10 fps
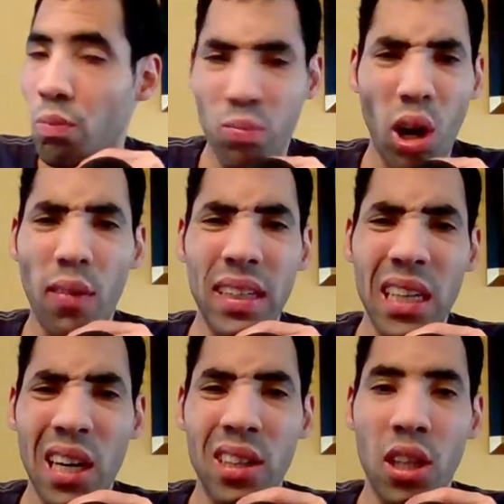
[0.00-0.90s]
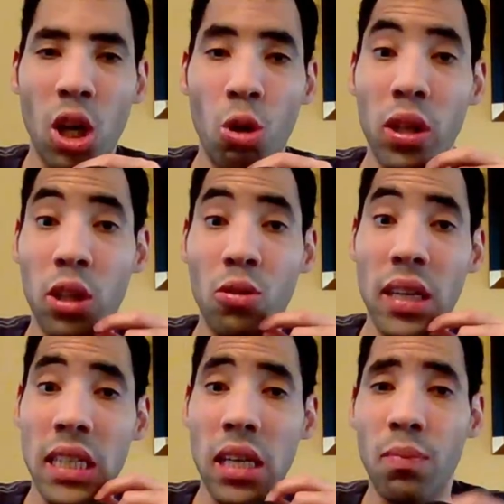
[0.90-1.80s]
probably not. No, you can
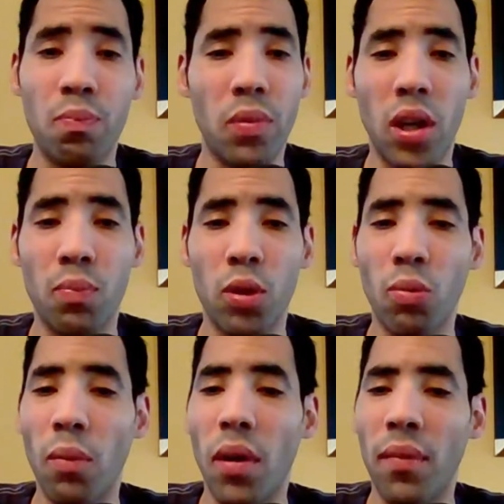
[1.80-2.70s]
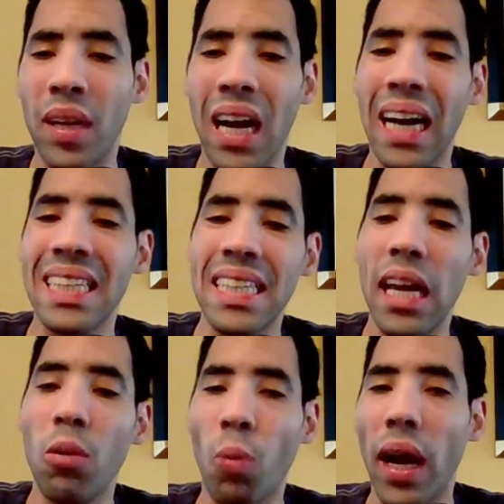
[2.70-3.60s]
rent it, but it's one market. I
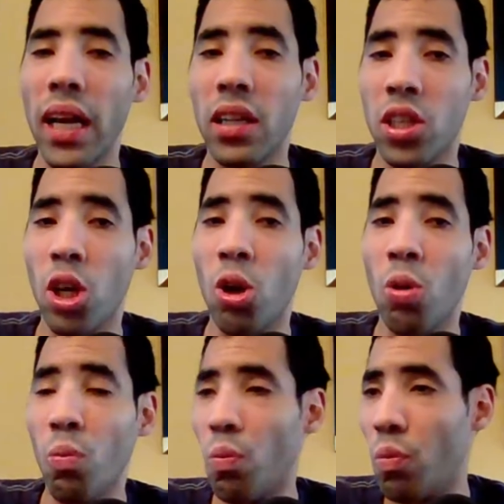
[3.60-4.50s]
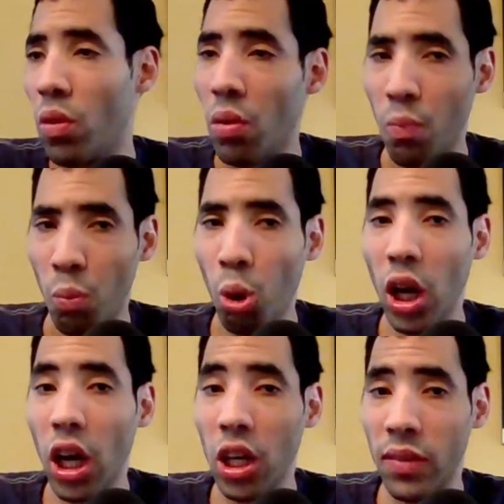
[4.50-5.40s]
say wait until more
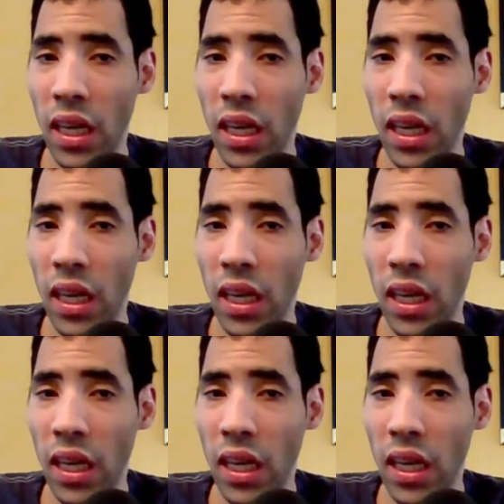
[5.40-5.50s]
content comes